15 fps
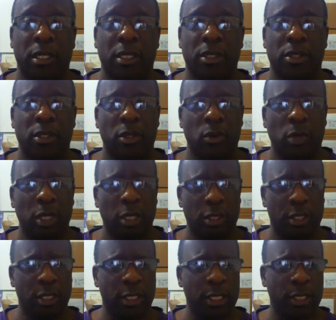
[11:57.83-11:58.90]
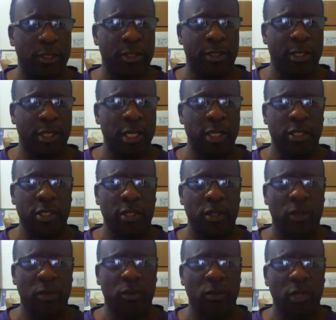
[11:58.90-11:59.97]
So what else can I discuss
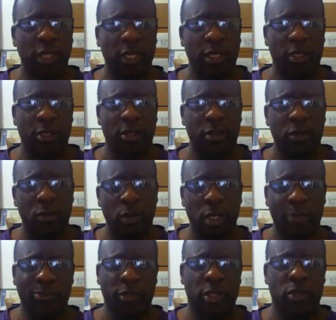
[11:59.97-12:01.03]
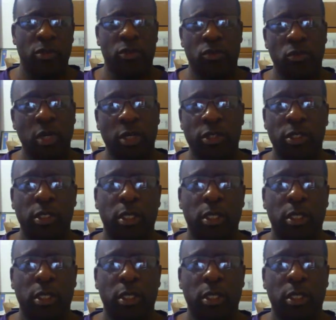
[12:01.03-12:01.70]
here related to construction?